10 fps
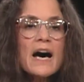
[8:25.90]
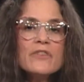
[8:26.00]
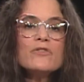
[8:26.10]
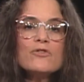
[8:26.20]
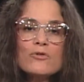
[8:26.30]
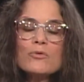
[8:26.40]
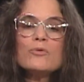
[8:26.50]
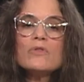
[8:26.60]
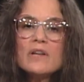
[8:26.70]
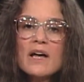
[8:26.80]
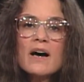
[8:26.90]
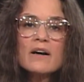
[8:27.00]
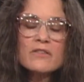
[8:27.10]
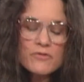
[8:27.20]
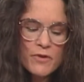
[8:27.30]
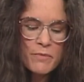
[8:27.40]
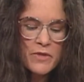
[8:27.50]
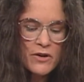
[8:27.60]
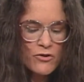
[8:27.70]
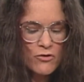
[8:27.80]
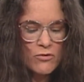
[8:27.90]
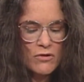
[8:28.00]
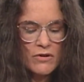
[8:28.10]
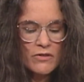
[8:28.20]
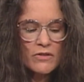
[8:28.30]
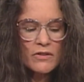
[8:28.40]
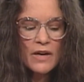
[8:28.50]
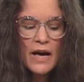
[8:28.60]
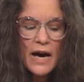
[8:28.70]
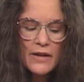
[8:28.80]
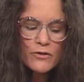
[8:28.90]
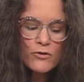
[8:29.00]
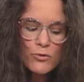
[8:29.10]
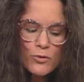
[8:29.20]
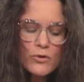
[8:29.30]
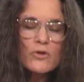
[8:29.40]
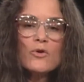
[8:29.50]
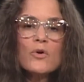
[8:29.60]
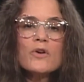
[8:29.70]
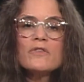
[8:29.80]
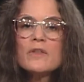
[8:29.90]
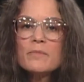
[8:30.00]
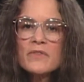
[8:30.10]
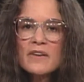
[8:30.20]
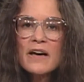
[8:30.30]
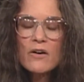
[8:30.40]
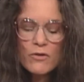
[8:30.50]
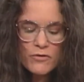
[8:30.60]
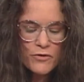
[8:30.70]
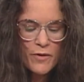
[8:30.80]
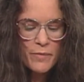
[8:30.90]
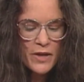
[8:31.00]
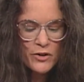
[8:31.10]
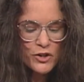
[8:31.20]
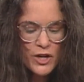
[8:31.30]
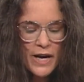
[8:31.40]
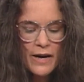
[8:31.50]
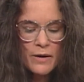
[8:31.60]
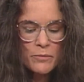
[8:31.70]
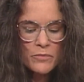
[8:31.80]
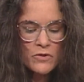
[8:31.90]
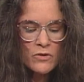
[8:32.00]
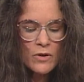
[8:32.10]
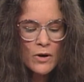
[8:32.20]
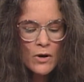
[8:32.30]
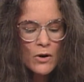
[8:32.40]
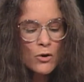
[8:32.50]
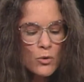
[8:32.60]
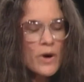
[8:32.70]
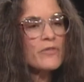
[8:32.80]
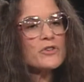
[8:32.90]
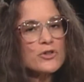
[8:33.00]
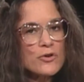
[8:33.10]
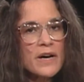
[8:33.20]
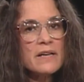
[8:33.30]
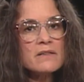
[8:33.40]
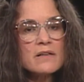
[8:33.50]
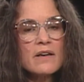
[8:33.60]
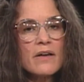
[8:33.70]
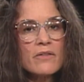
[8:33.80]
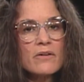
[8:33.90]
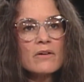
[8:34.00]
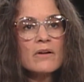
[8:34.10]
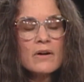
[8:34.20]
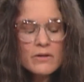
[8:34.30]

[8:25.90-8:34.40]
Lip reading: Unscrew the locks from their doors. Unscrew the doors themselves from their jams. Whoever degrades another